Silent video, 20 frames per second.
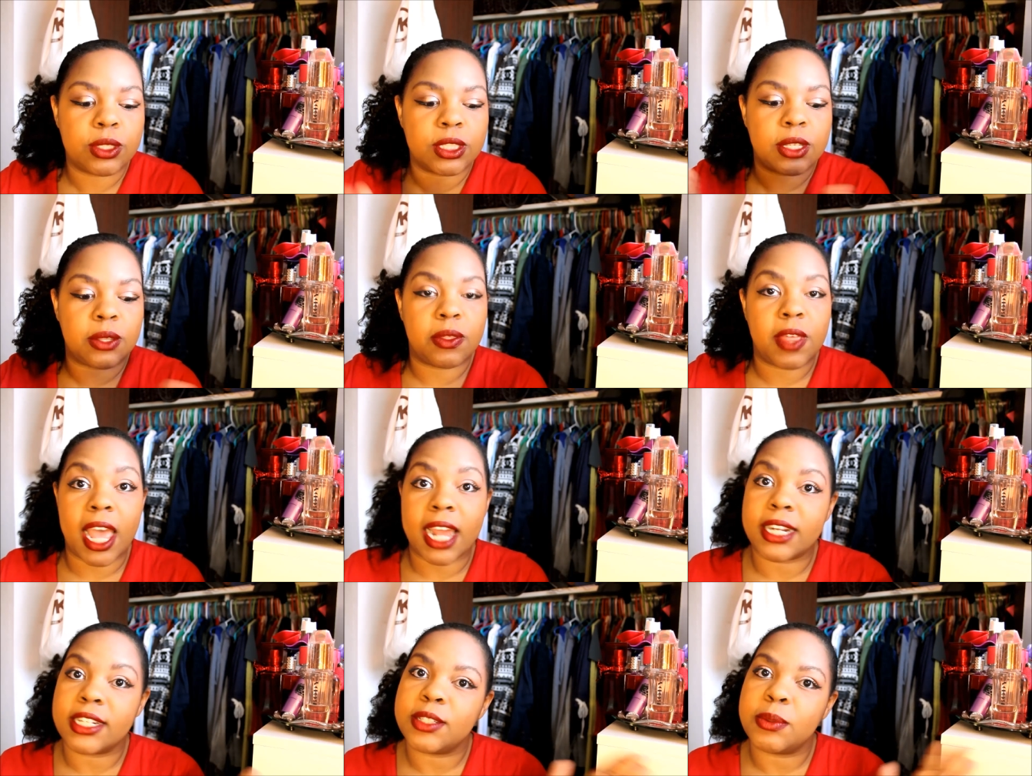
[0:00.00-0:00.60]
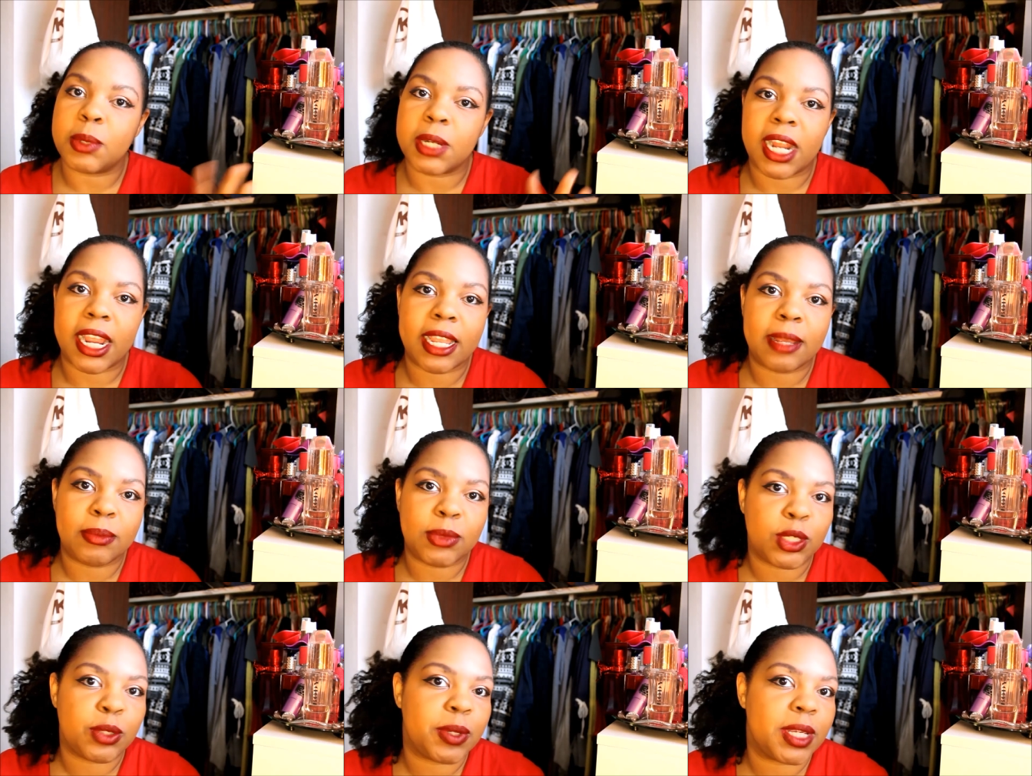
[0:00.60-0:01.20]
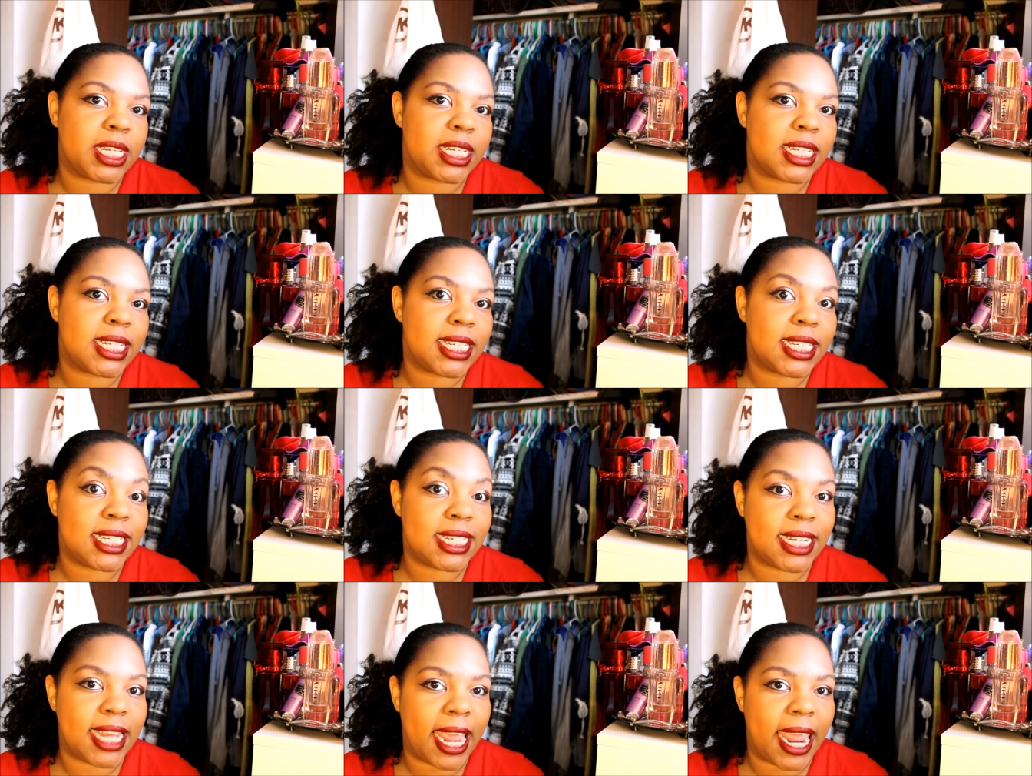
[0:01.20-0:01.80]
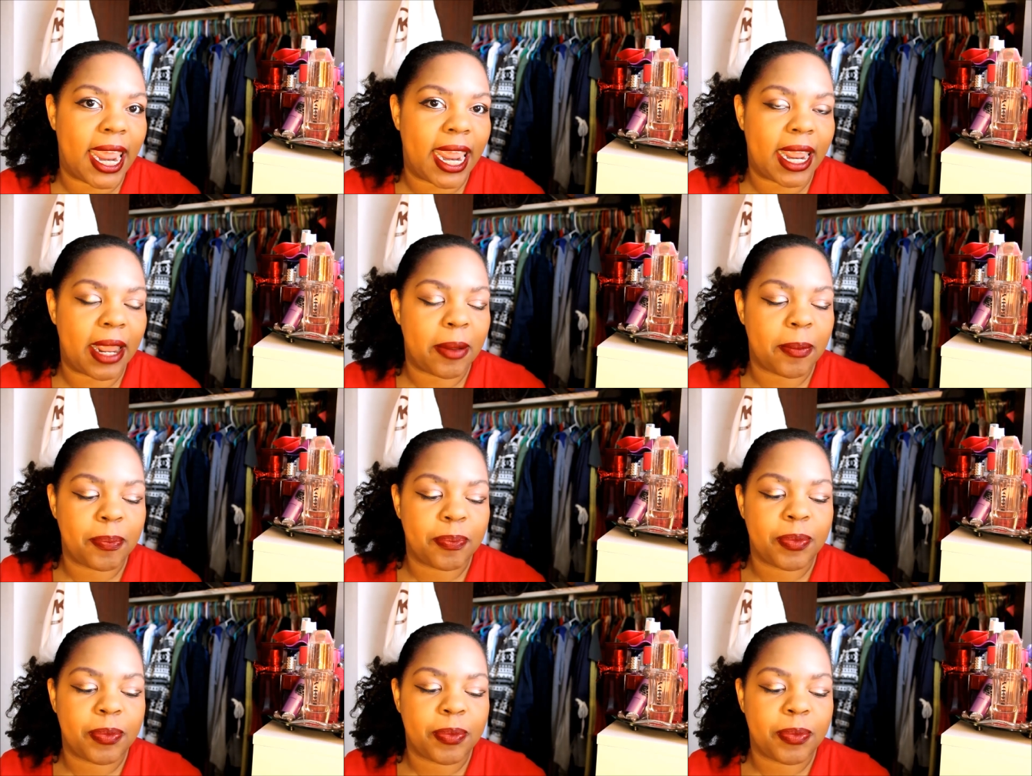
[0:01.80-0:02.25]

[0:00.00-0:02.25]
so that is what I am doing today.